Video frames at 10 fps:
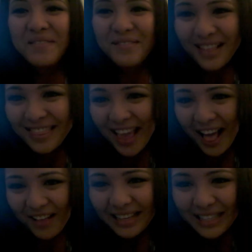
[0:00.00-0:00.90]
what the
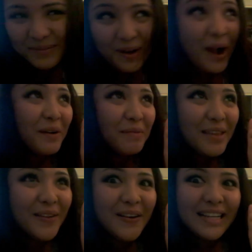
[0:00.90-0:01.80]
hell is wrong with
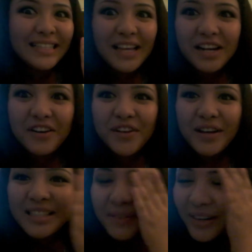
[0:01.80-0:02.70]
me during this interview
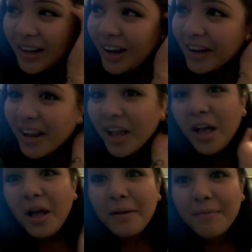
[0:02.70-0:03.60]
i swear to god
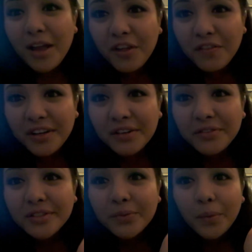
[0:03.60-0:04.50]
my other
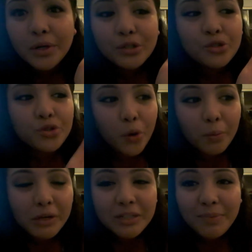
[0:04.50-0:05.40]
venues were so
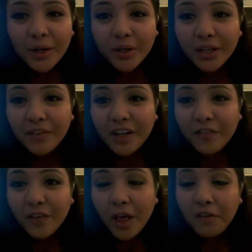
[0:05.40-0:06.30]
much better. Even
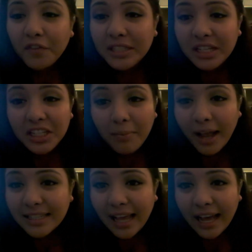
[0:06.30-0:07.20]
if for TJ
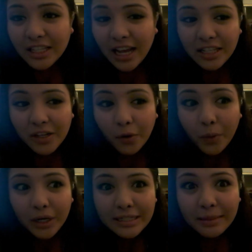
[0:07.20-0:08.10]
Maxx, I had to ask her
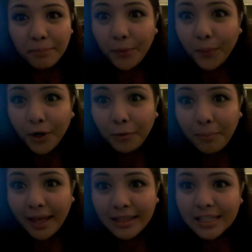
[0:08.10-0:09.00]
what a simple word
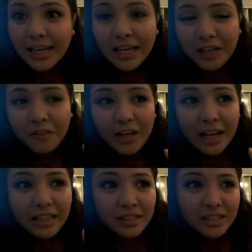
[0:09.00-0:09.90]
meant. Even
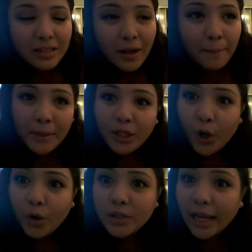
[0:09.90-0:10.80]
at um,
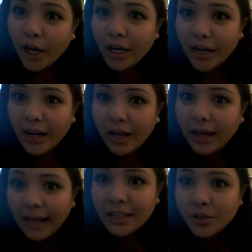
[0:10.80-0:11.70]
McDonald's, I got an,
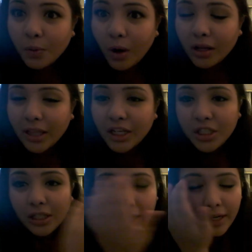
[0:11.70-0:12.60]
an answer wrong. Like
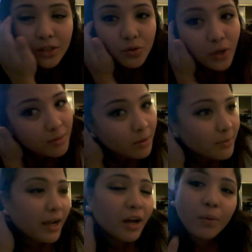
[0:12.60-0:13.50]
she, the lady straight up told
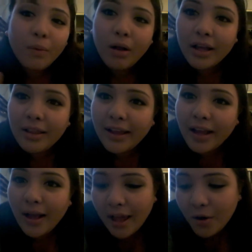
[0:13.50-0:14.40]
me I got it wrong.
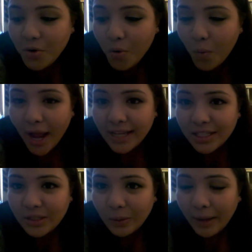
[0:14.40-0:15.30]
Like I don't know why is
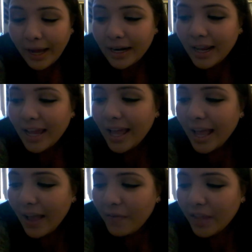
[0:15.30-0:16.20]
did so bad.
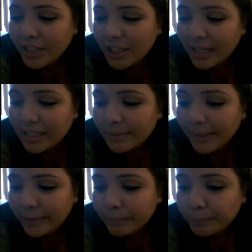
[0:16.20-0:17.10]
And then she asked
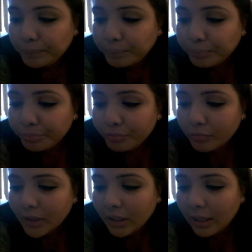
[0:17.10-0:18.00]
me,
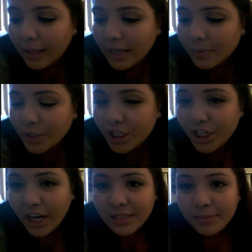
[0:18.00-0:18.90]
the last question
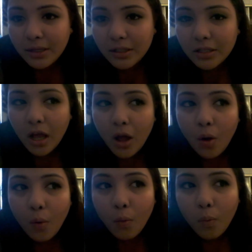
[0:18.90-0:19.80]
she asked me is,
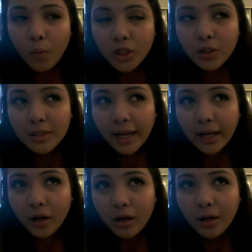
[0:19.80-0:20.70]
she was
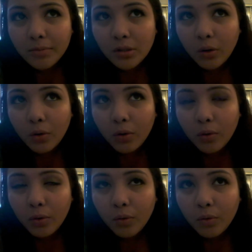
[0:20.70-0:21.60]
like, um,
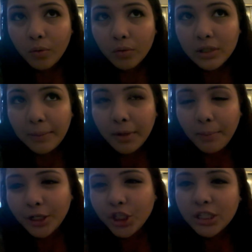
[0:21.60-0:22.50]
so tell me
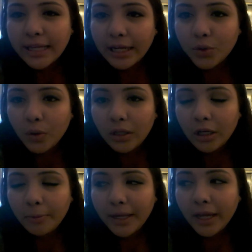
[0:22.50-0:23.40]
about your schedule a
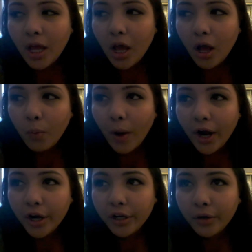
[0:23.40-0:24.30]
little bit.
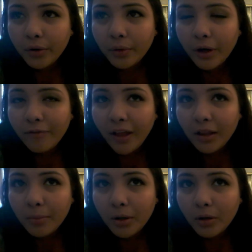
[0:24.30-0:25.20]
Why are you
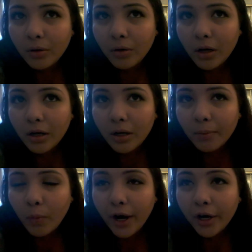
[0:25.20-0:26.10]
available?
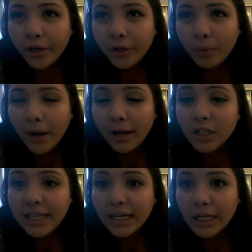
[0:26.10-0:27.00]
Um, why are you? Why
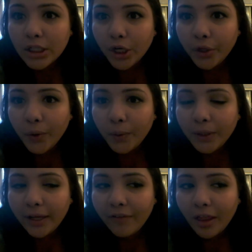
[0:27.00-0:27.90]
on Sundays are you
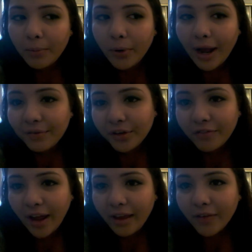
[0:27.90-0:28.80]
only available after
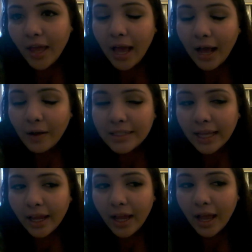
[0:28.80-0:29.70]
five? I was
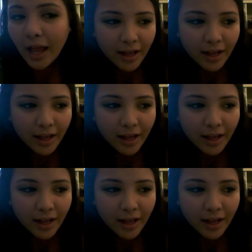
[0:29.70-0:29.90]
like,